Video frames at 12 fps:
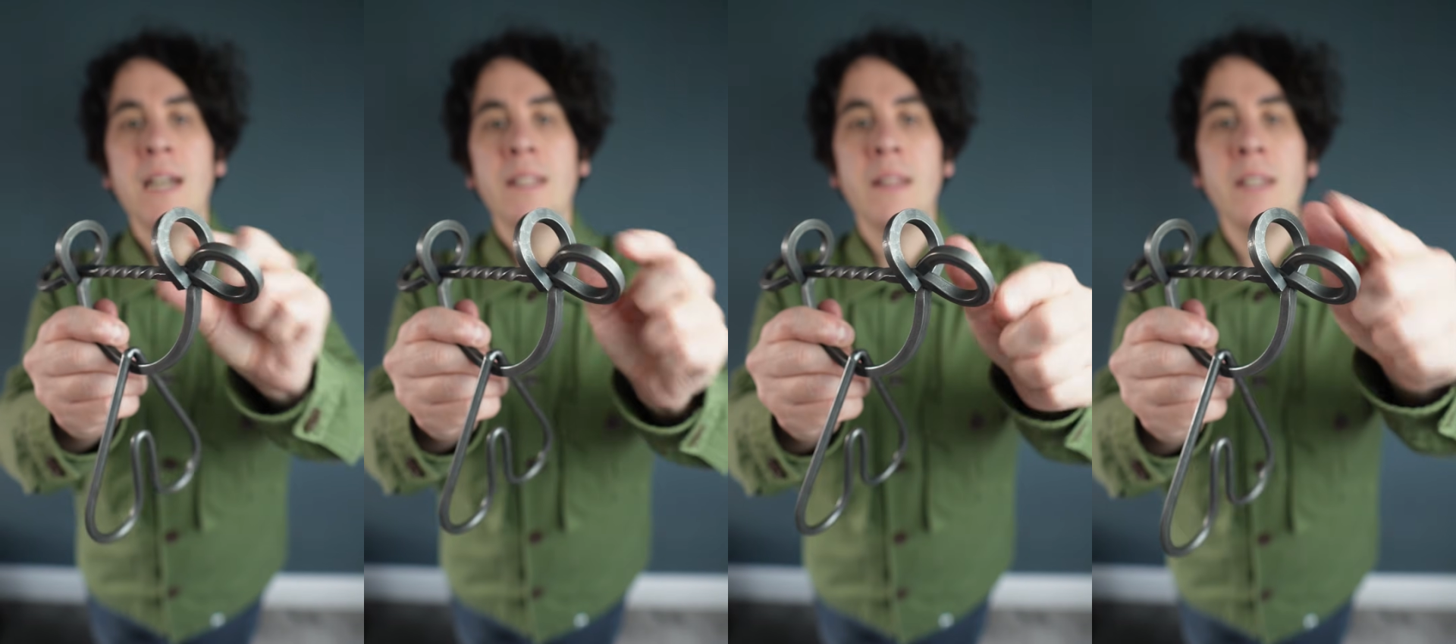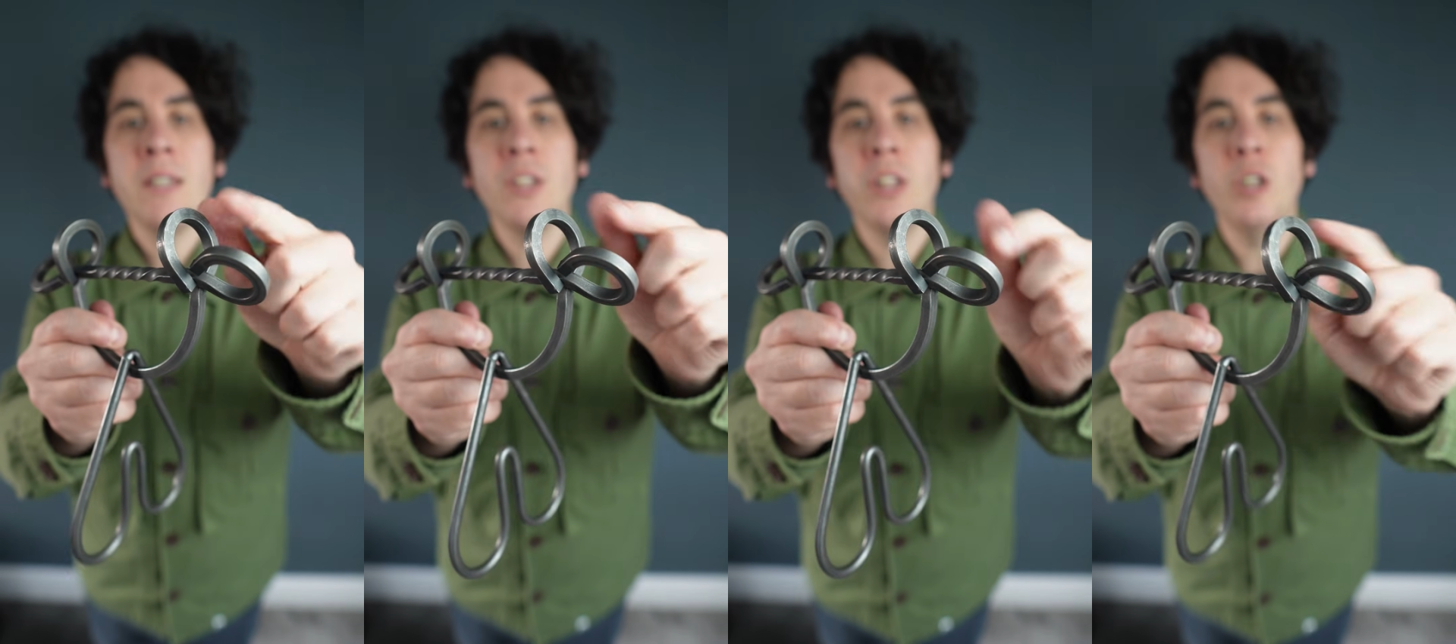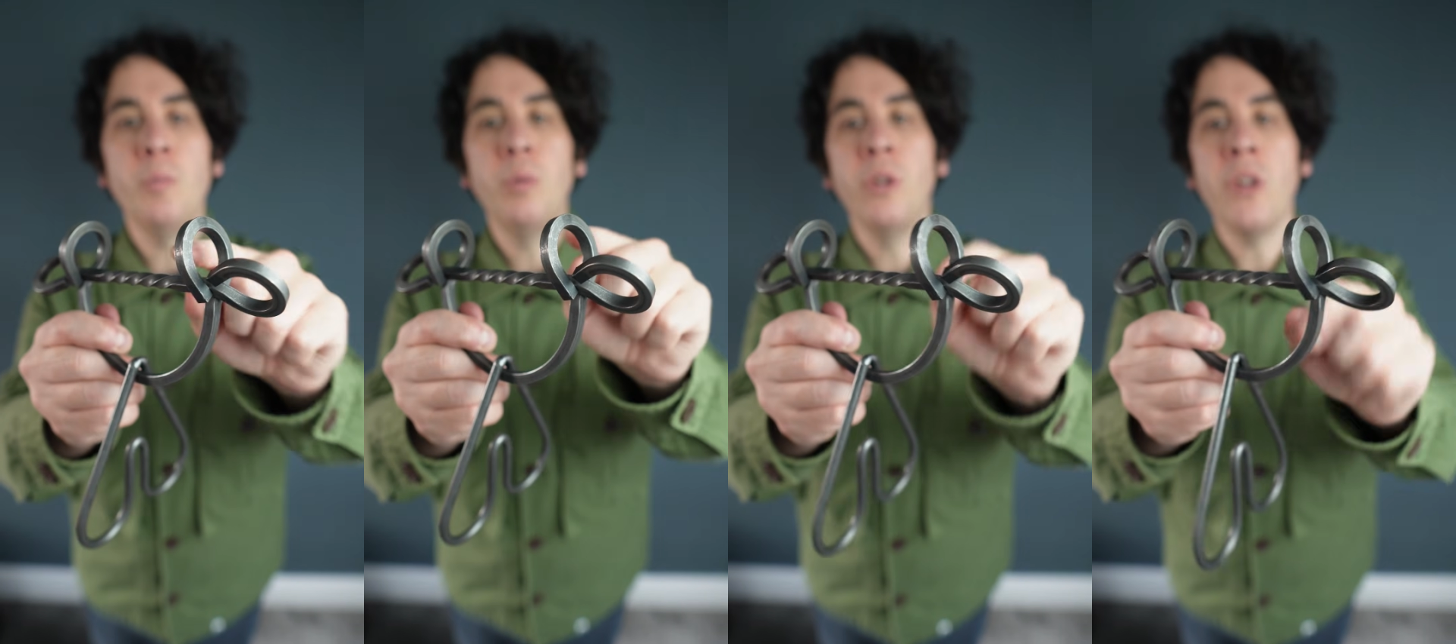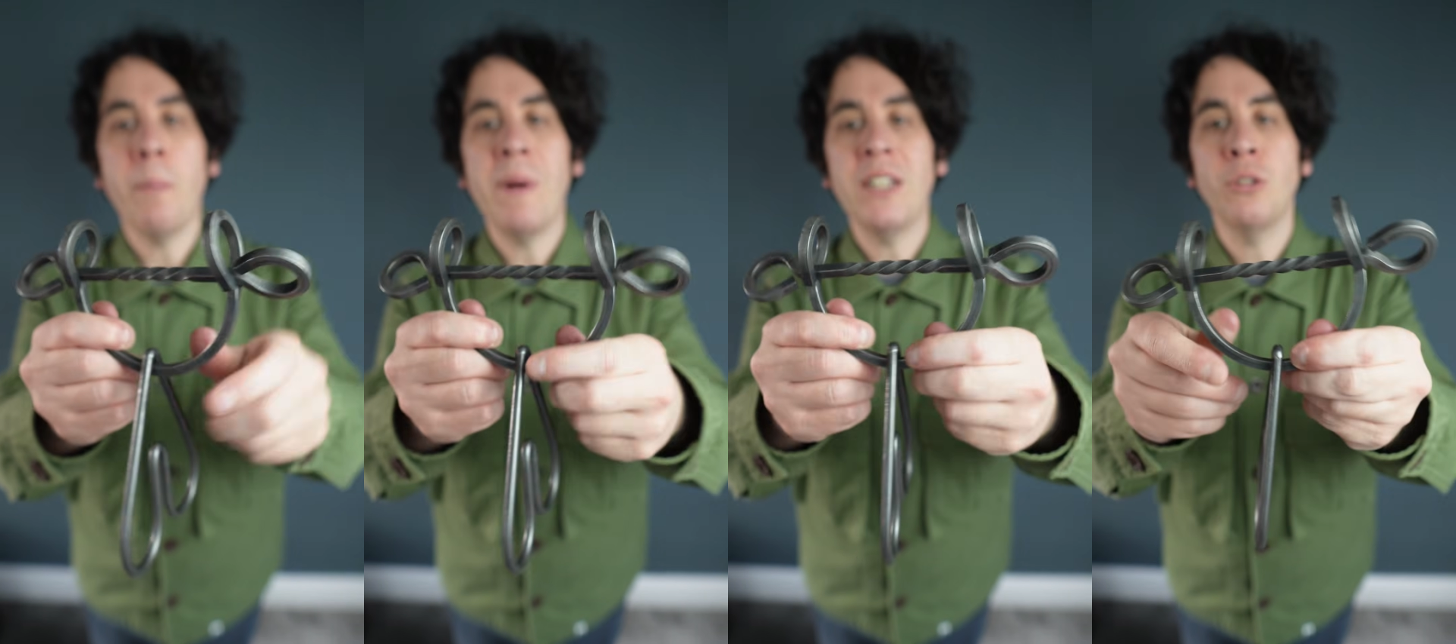that this loop will
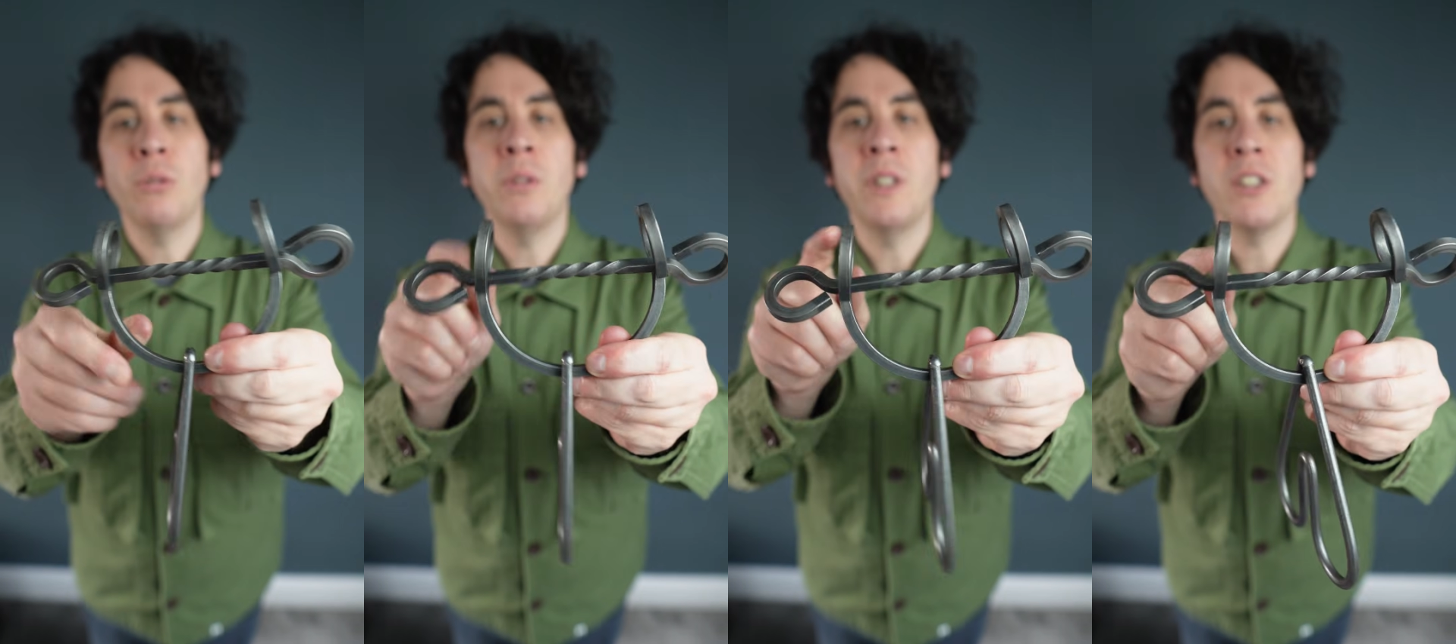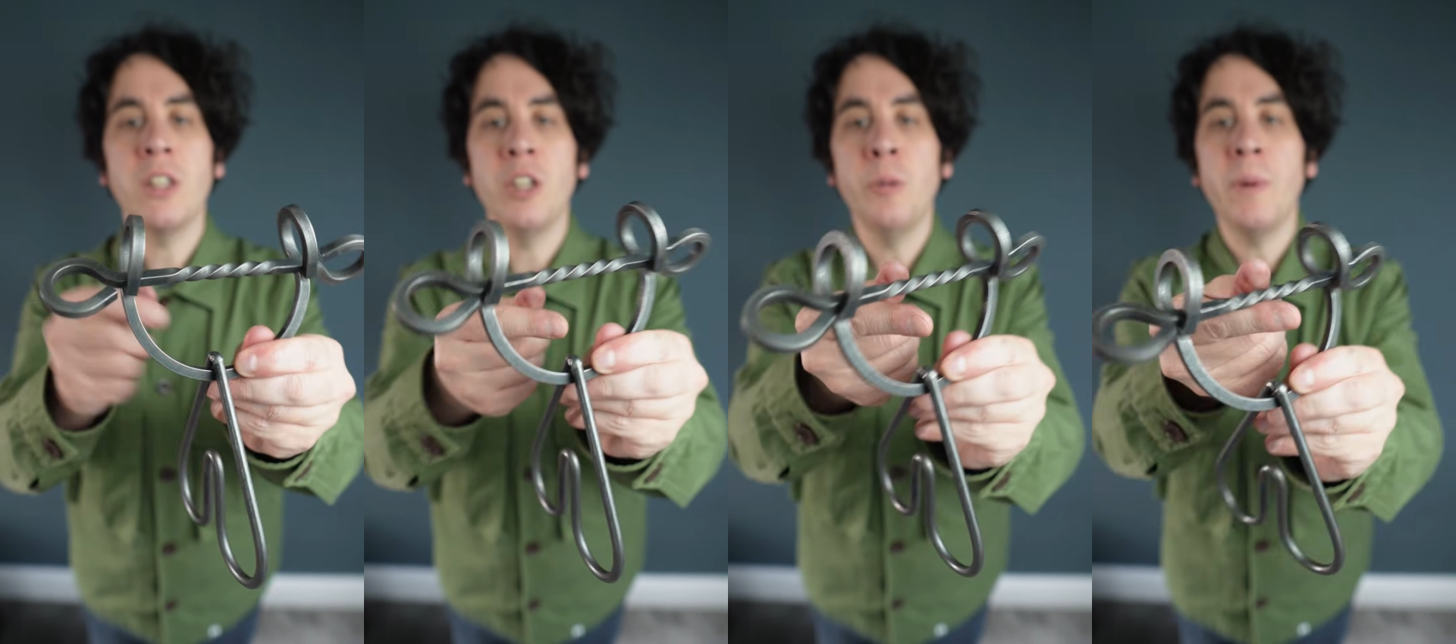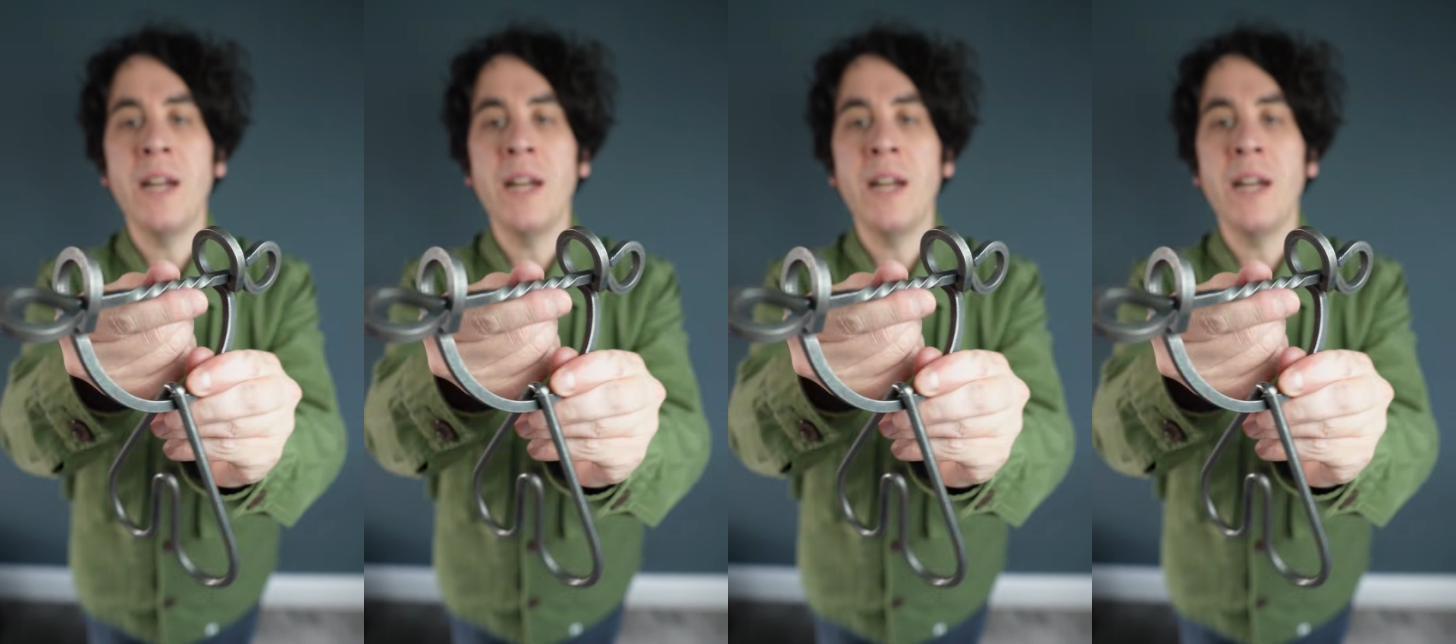not pass through this loop,